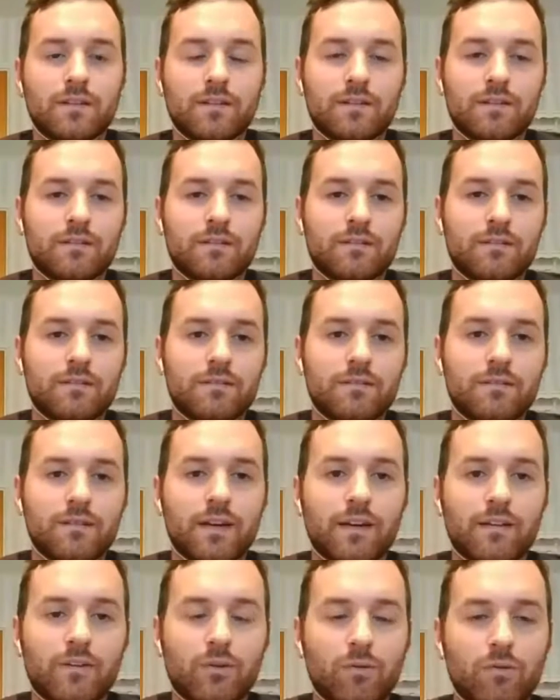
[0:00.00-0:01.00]
And
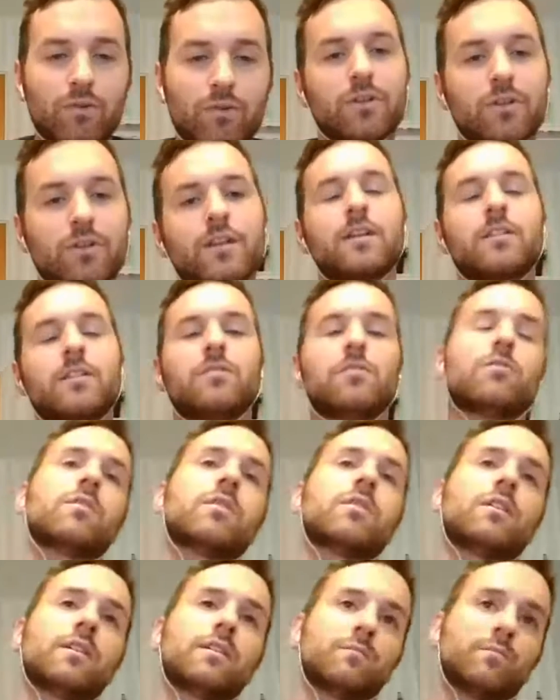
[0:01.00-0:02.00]
yeah, they were looking at
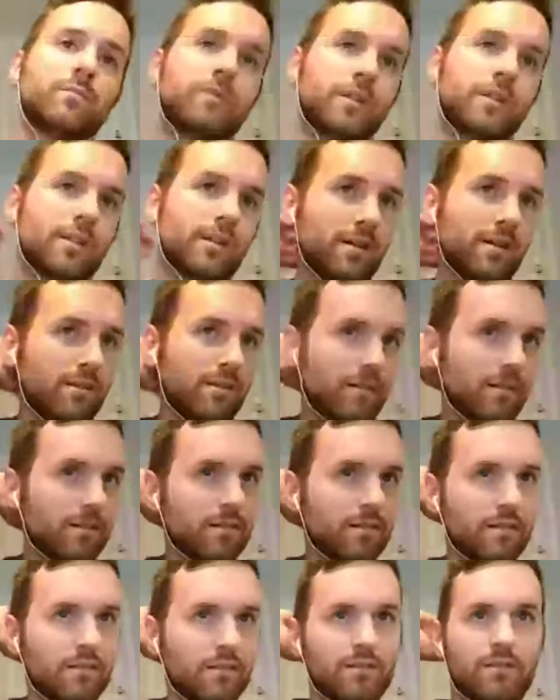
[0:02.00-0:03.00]
gloqon, but I think
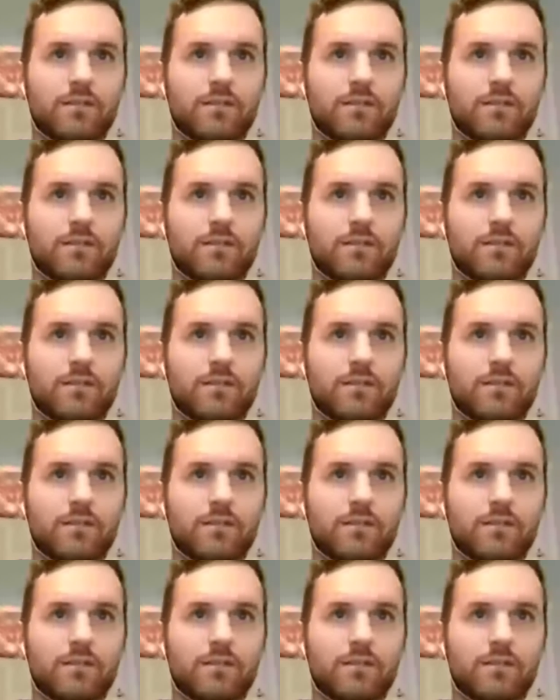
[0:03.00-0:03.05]
that